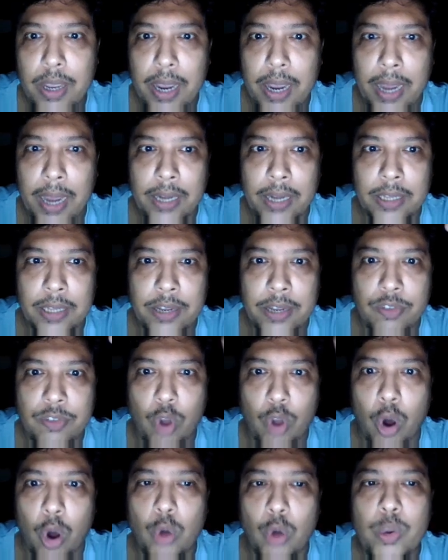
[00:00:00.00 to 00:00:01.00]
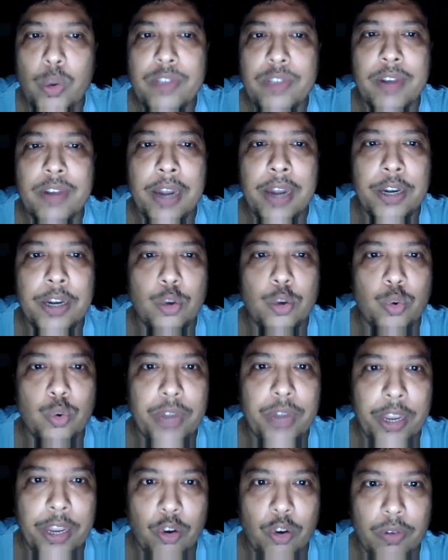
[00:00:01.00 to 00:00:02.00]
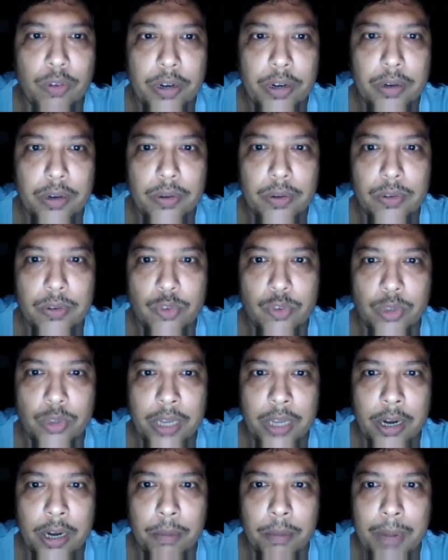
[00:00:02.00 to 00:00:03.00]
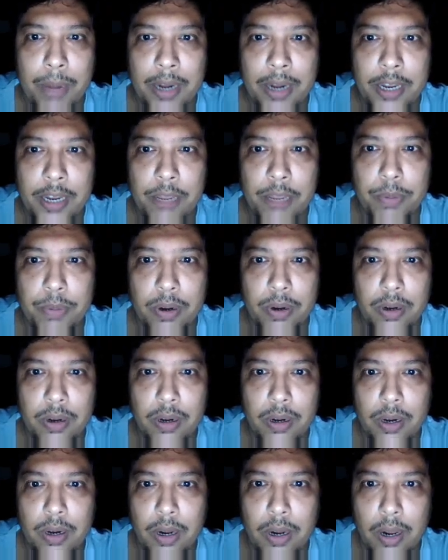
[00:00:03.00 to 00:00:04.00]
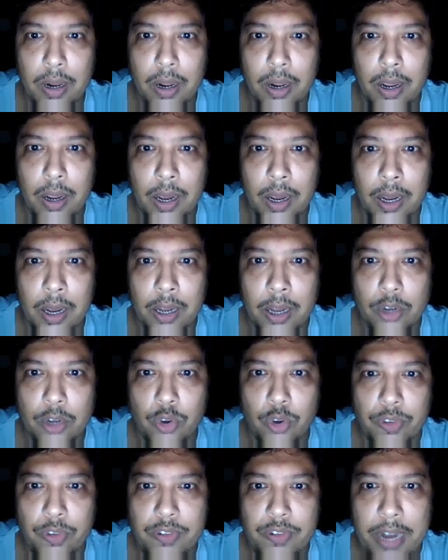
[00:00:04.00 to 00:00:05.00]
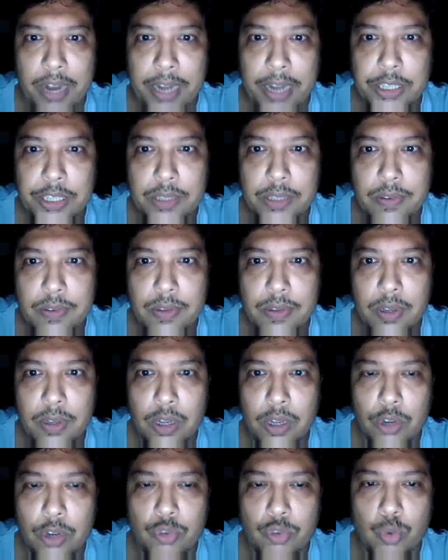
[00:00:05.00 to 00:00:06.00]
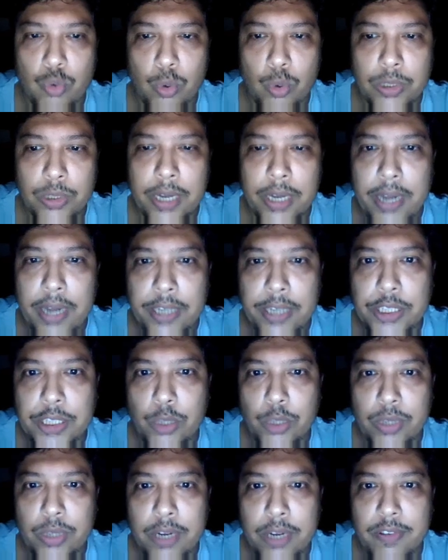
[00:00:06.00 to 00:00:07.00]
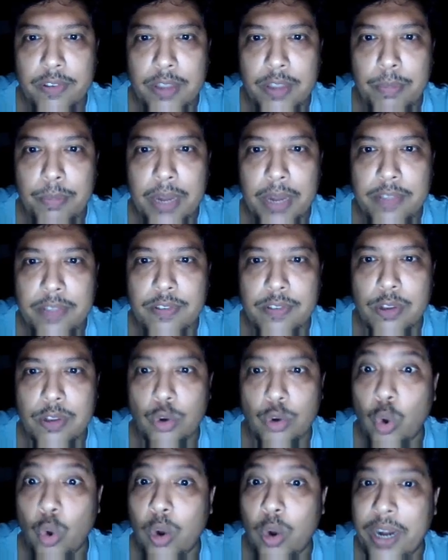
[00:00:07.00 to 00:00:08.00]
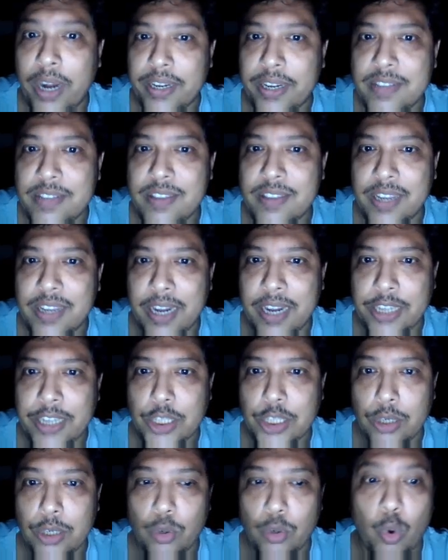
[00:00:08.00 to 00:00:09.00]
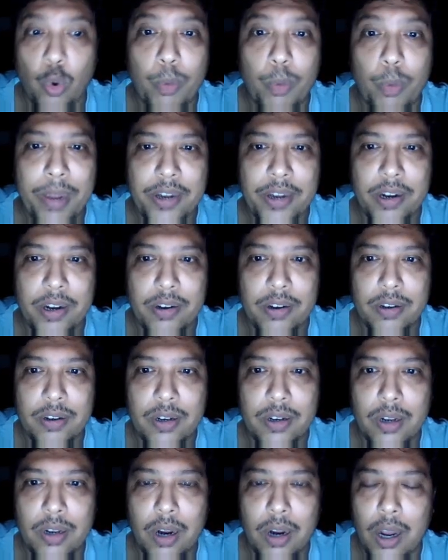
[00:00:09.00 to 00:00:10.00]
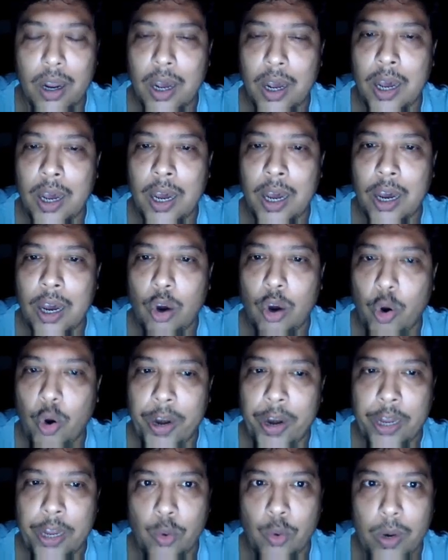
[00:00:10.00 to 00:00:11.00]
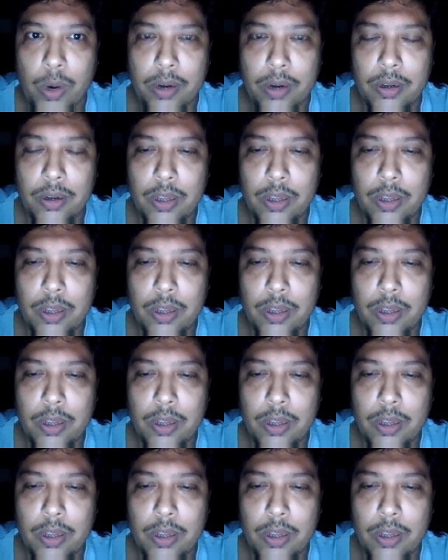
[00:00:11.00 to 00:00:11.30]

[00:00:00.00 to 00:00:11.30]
another is always ready to take over. So there are multiple constellations that ensure that seamless, low latency connection, no matter where you are.